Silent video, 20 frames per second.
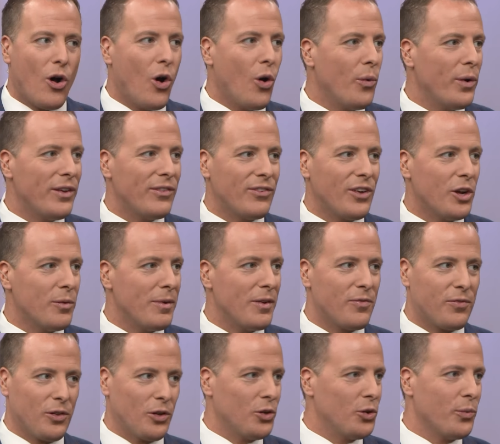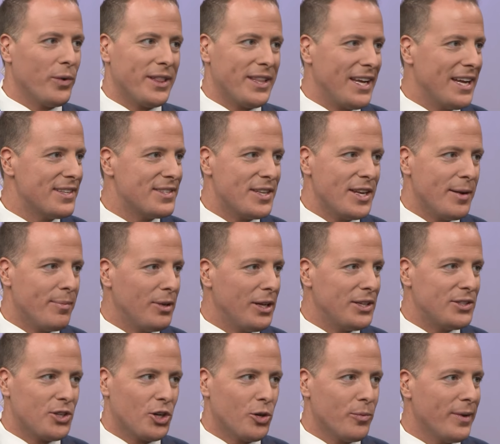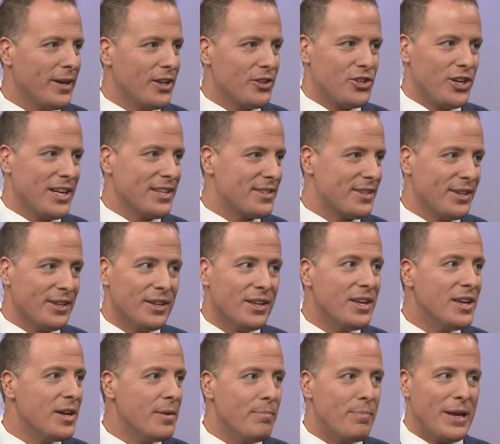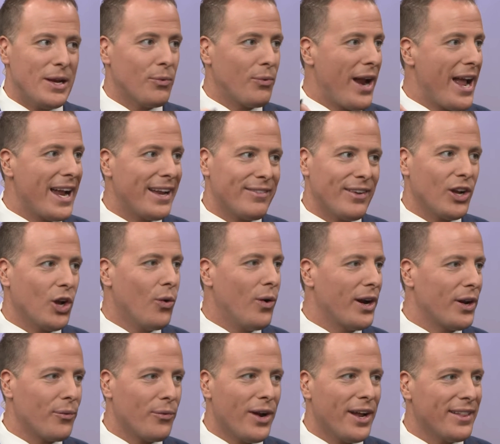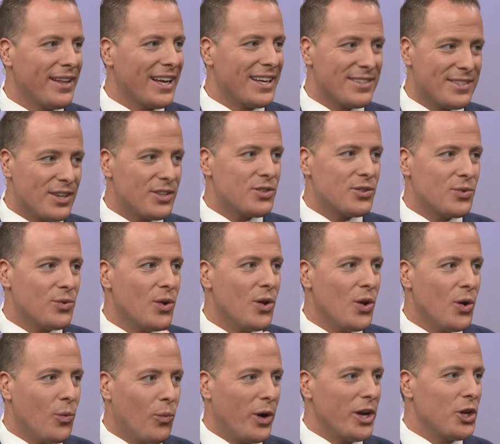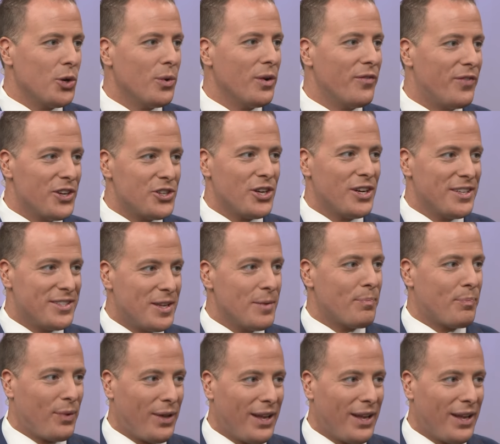always going to be flirting with the NCAA tournament, a chance to be ranked and go on a run? Like, is this what you envision? Is it